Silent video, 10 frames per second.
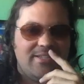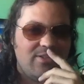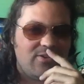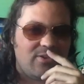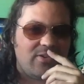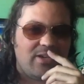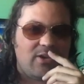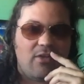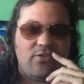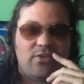So like
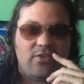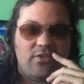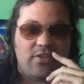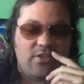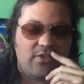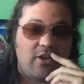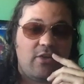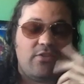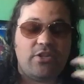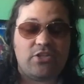obviously
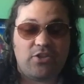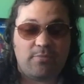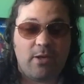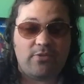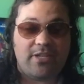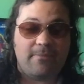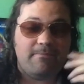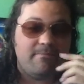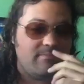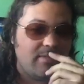because she smelled him,
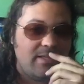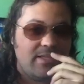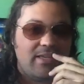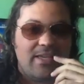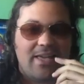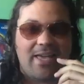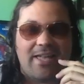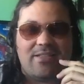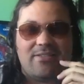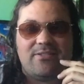
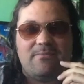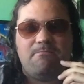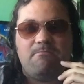and so